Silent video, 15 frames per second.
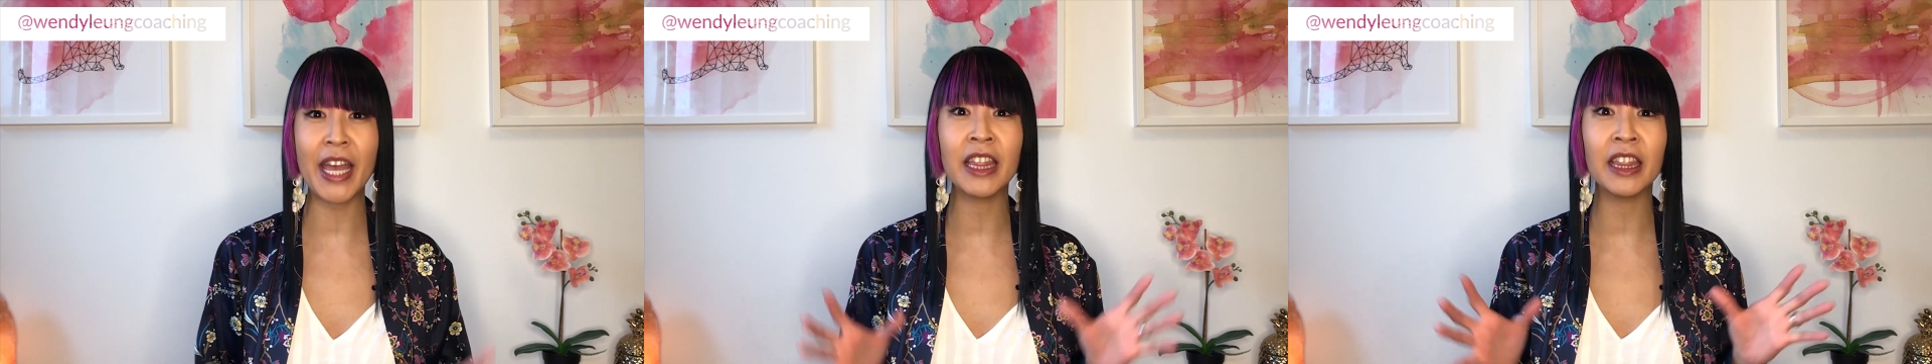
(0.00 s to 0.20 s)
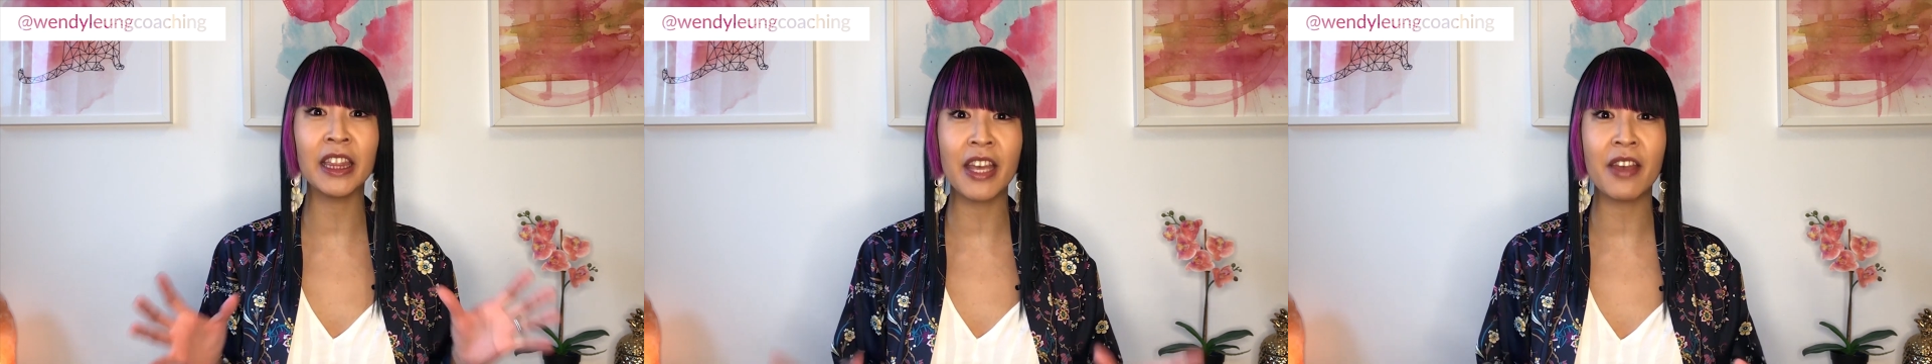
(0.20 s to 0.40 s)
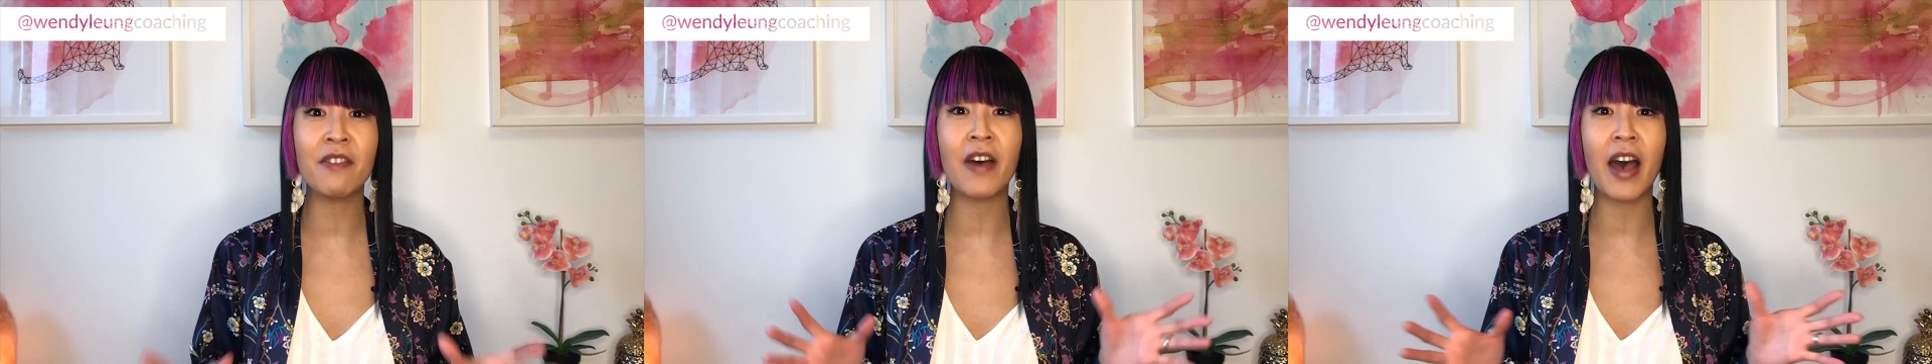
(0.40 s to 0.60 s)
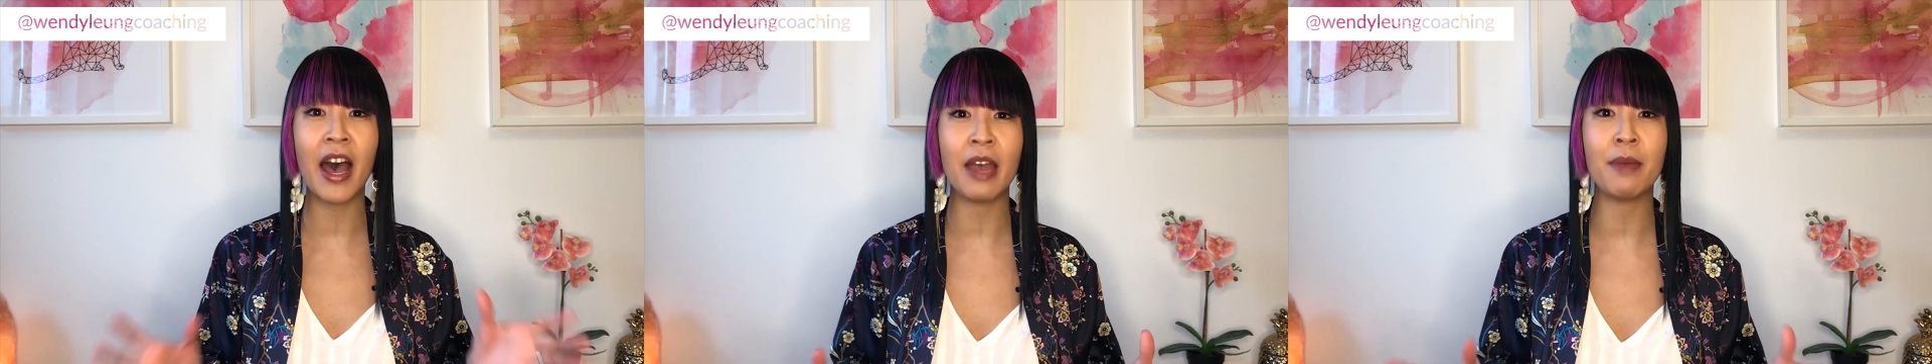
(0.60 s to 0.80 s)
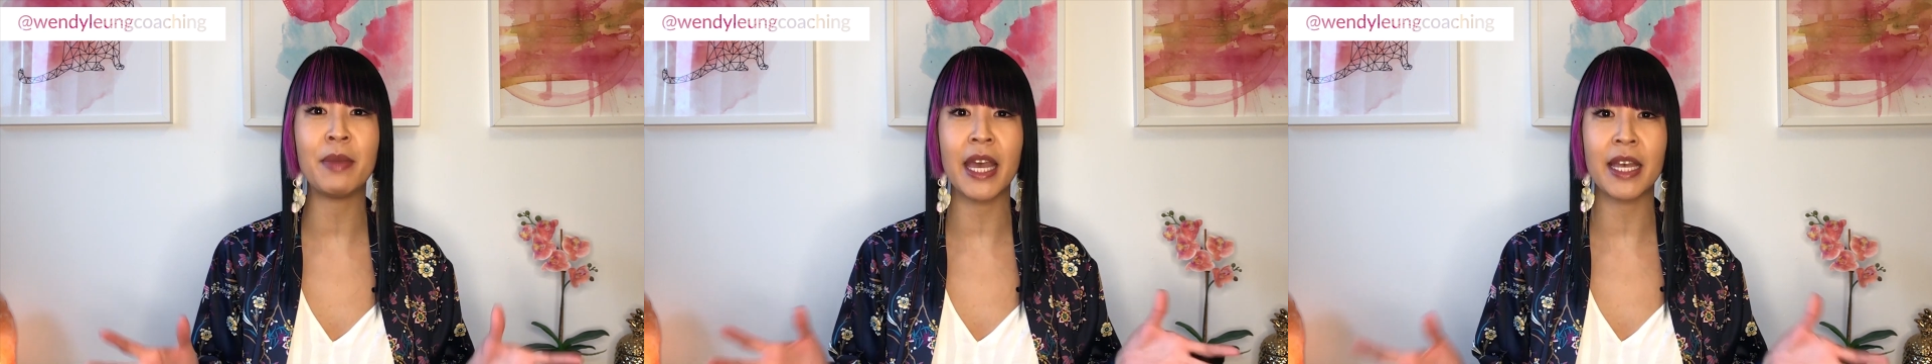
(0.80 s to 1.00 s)
and live
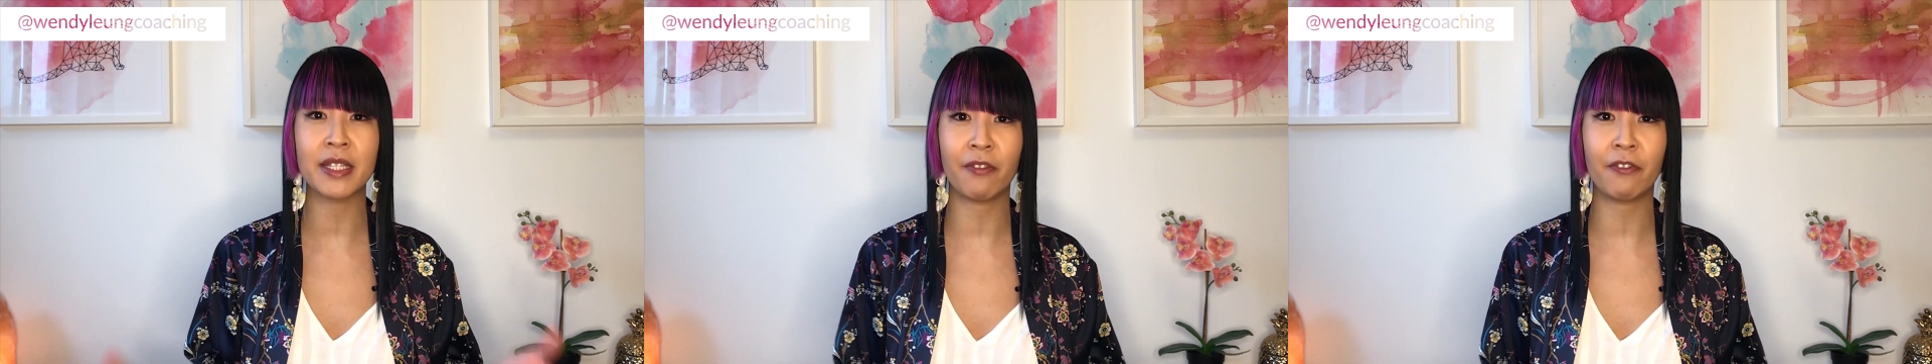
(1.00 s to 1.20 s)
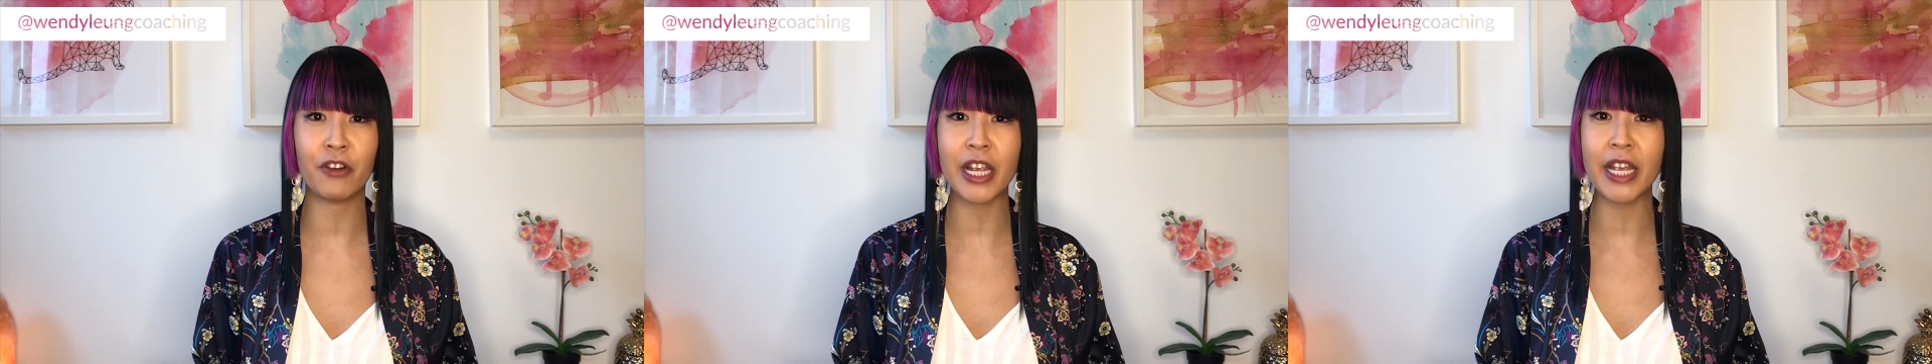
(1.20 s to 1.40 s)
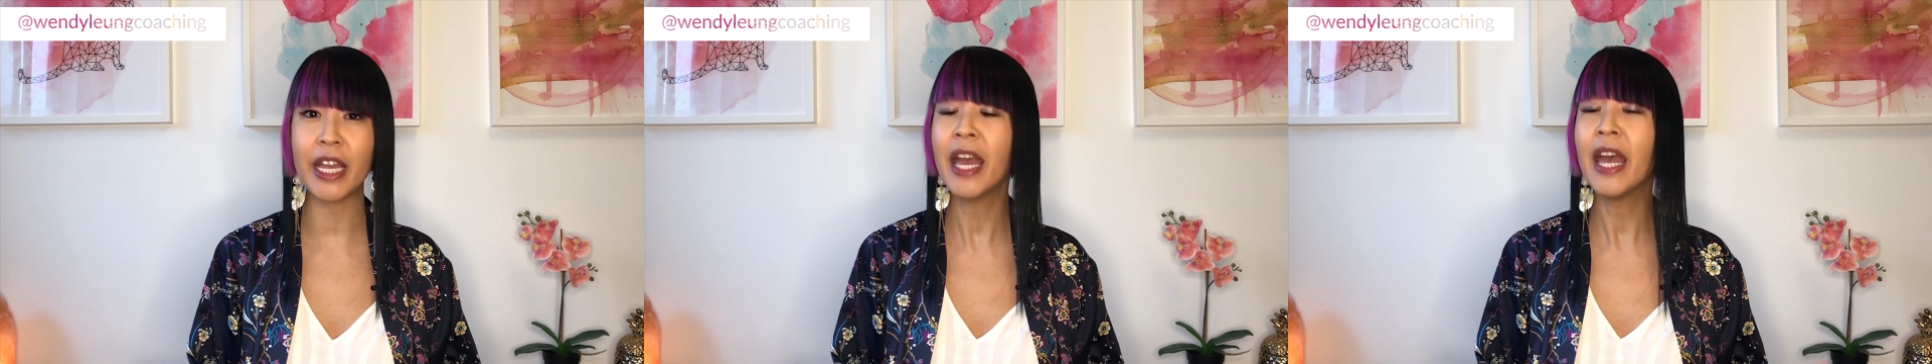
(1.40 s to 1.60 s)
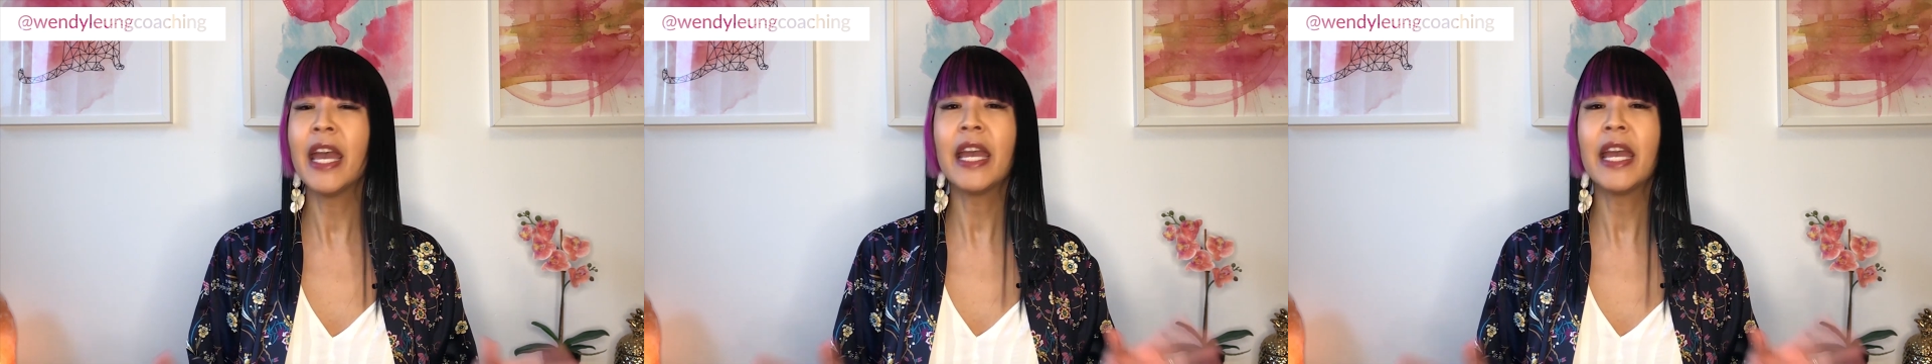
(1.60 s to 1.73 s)
IBS free,